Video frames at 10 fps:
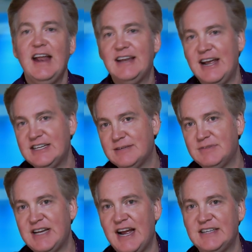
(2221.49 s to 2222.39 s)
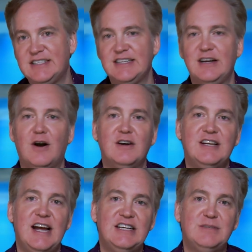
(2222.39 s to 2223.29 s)
Take some tests in our
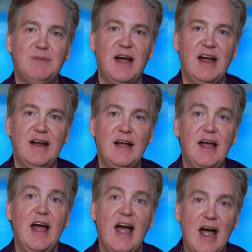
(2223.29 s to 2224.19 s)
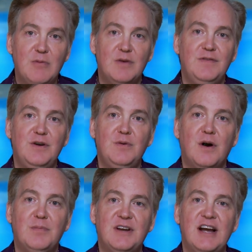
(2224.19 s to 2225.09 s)
test bank and review
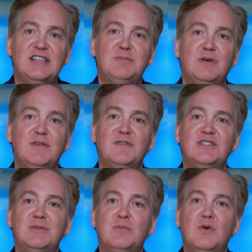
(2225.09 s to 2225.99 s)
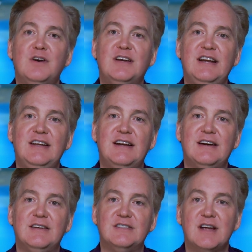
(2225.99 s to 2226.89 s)
our textbook for some more
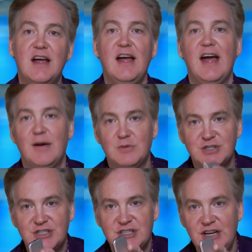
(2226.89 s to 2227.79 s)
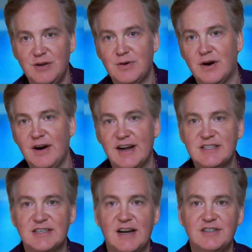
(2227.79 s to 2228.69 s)
details. And we'll see you in our
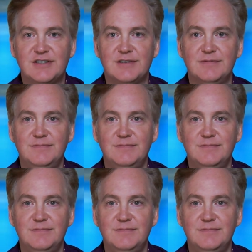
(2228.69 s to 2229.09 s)
next section.